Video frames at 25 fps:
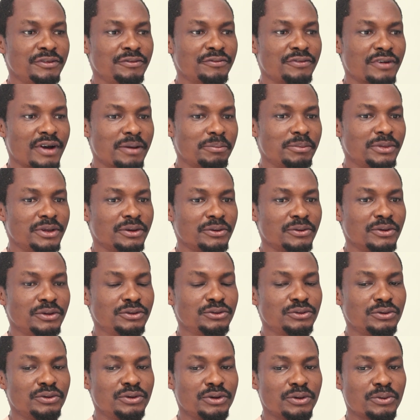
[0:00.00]
the family, you're going
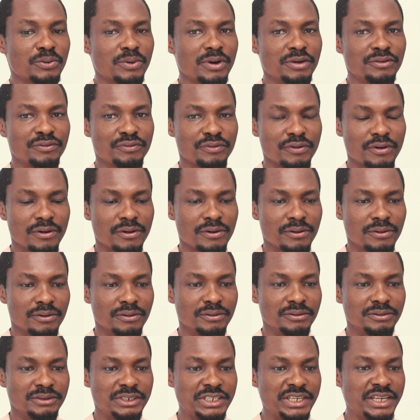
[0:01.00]
to request for
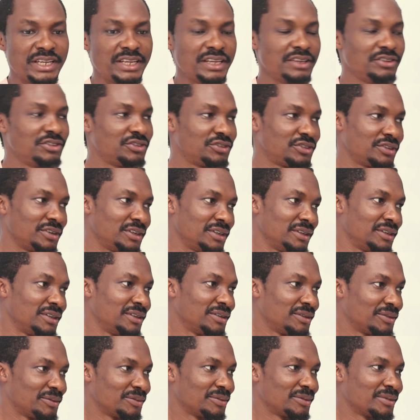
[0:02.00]
the history
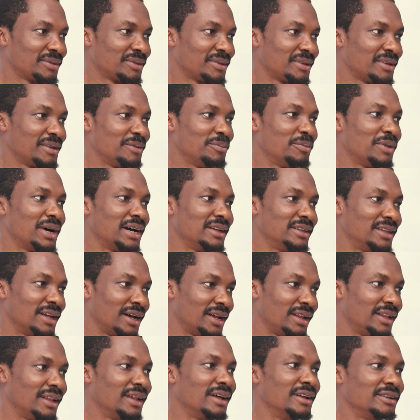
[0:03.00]
about
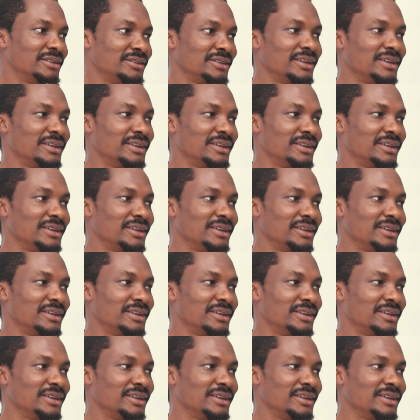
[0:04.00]
that land.